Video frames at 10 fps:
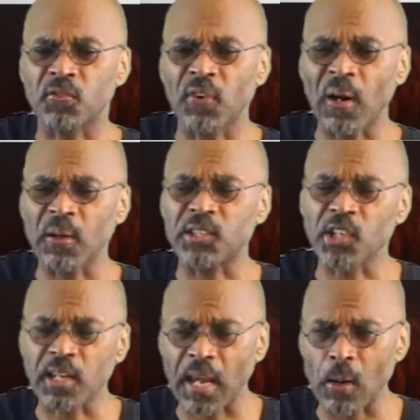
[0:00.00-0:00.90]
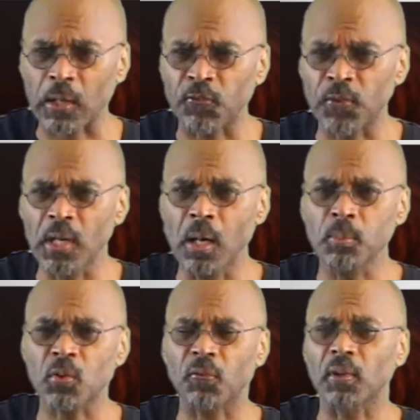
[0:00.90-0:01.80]
very generic
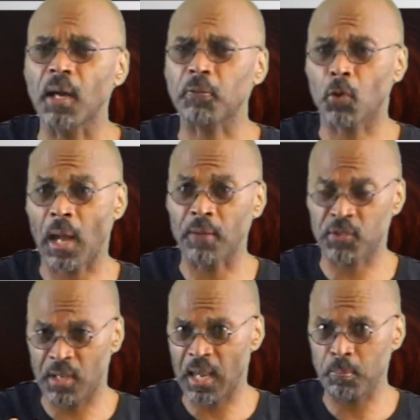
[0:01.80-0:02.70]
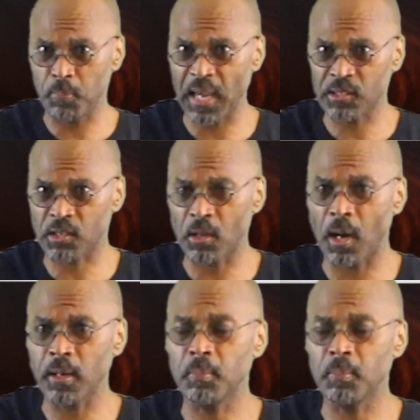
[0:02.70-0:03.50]
films with Lovecraft's name pasted on